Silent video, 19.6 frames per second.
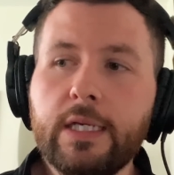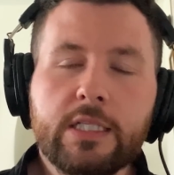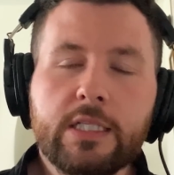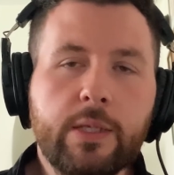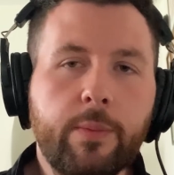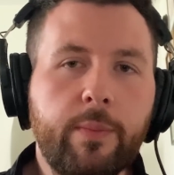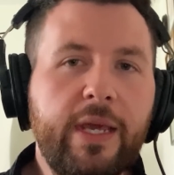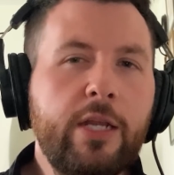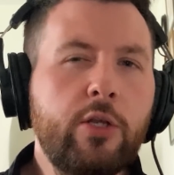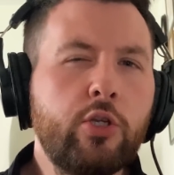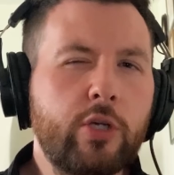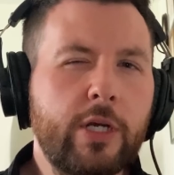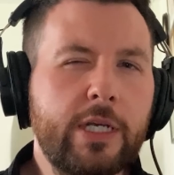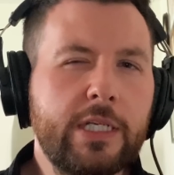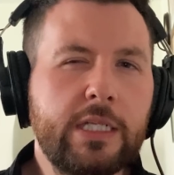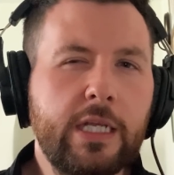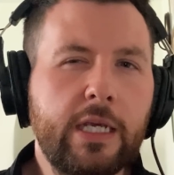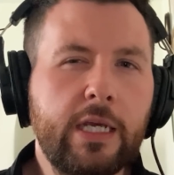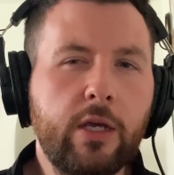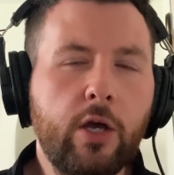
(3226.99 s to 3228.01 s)
some
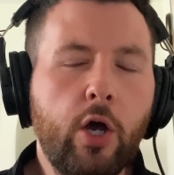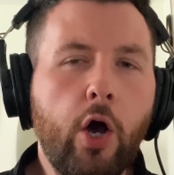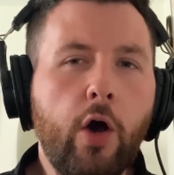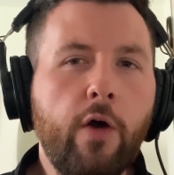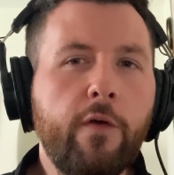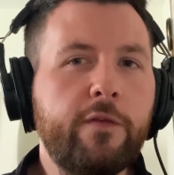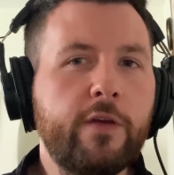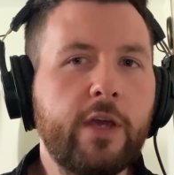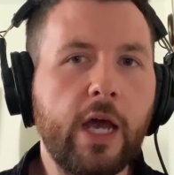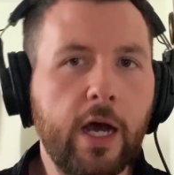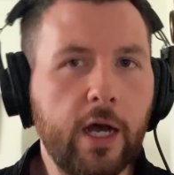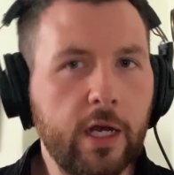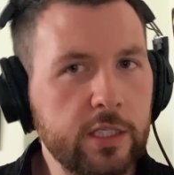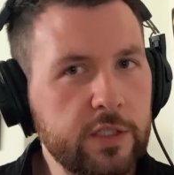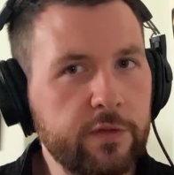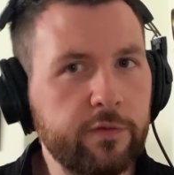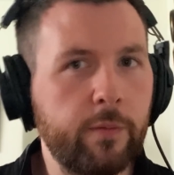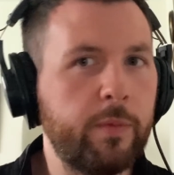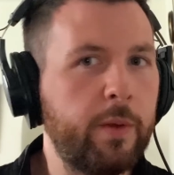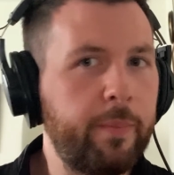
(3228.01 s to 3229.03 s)
interesting
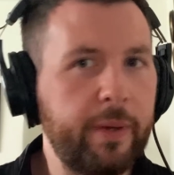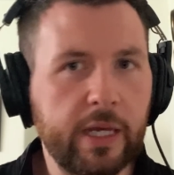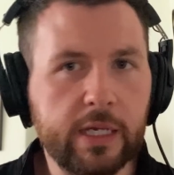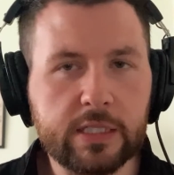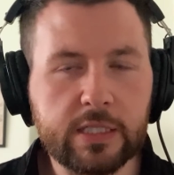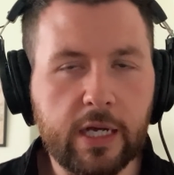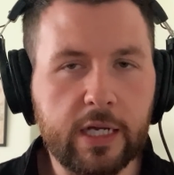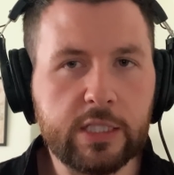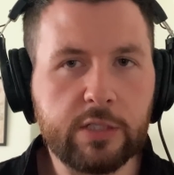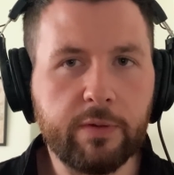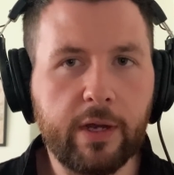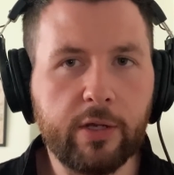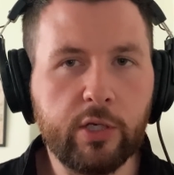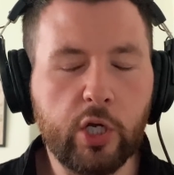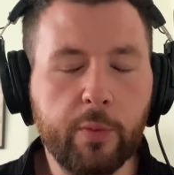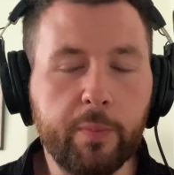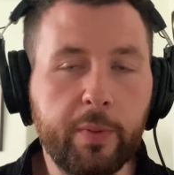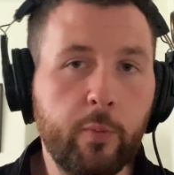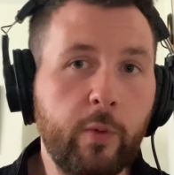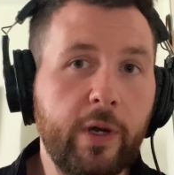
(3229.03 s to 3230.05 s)
offcuts from the bigger sides around
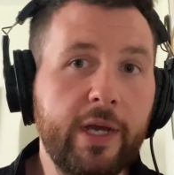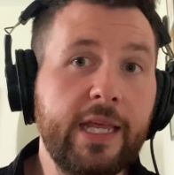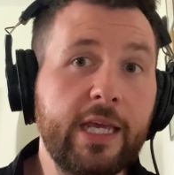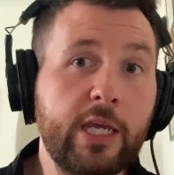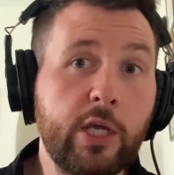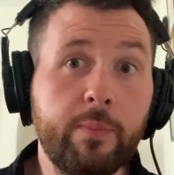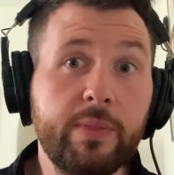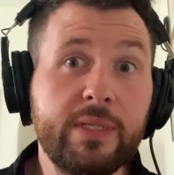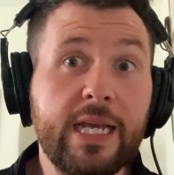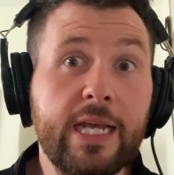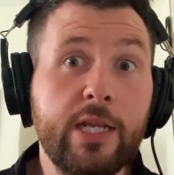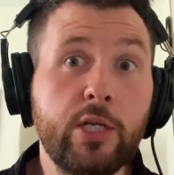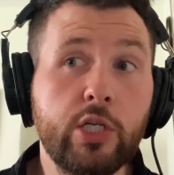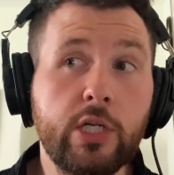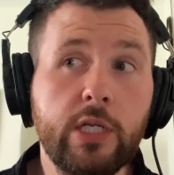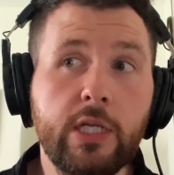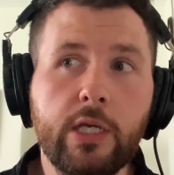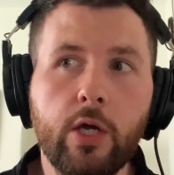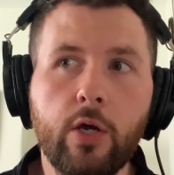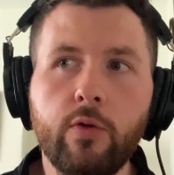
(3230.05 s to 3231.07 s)
Europe and where they could
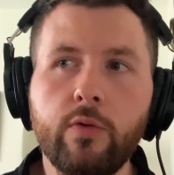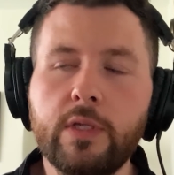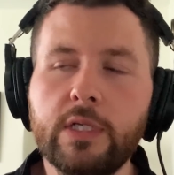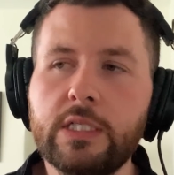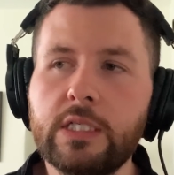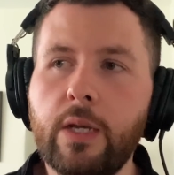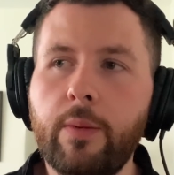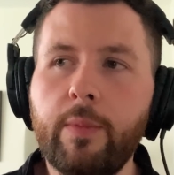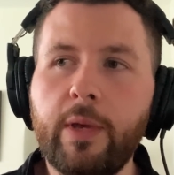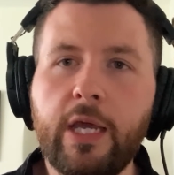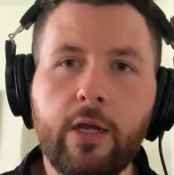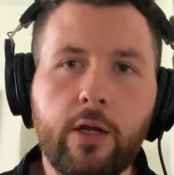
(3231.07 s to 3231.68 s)
potentially go this summer,